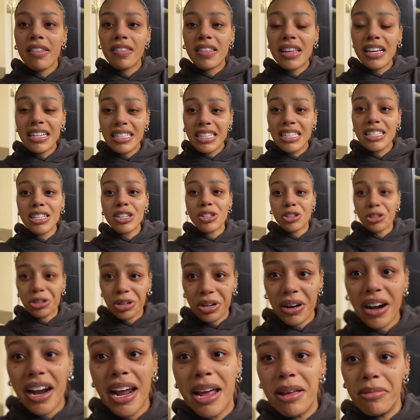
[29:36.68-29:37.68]
This is a
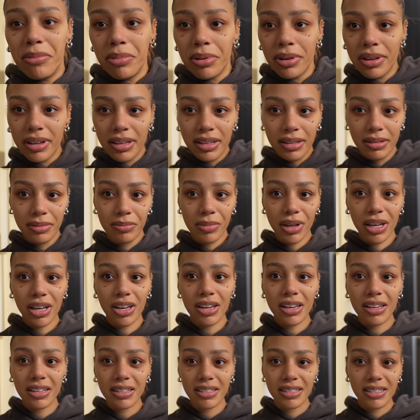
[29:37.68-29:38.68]
trip
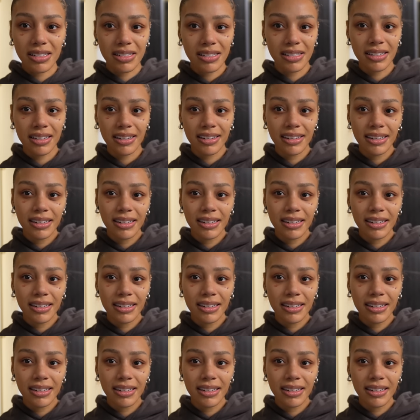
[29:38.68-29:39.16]
because